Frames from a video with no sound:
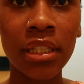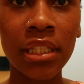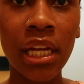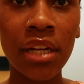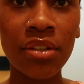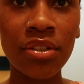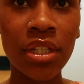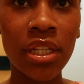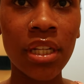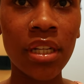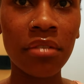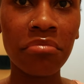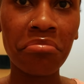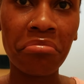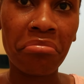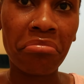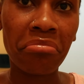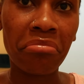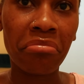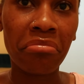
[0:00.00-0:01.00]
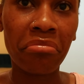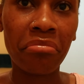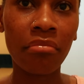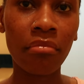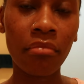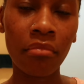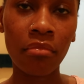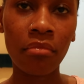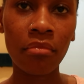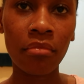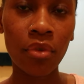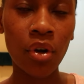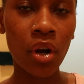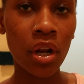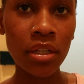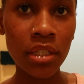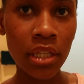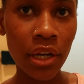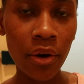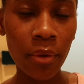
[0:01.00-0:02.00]
is actually
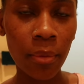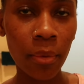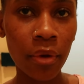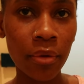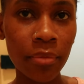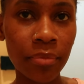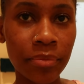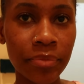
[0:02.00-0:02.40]
not terrible.